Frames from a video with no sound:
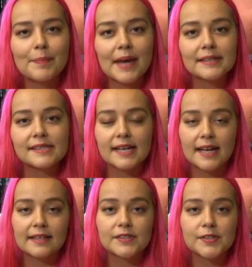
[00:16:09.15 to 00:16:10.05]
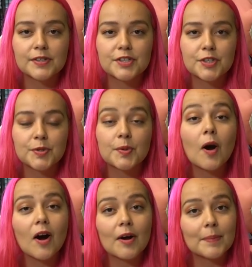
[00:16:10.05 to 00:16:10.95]
best answer to
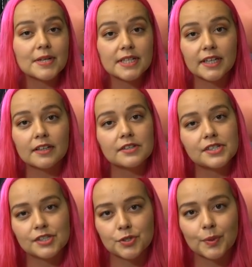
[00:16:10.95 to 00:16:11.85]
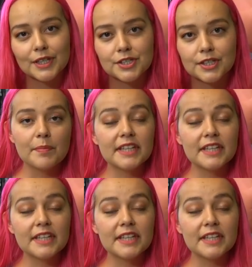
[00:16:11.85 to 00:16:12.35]
our particular situation.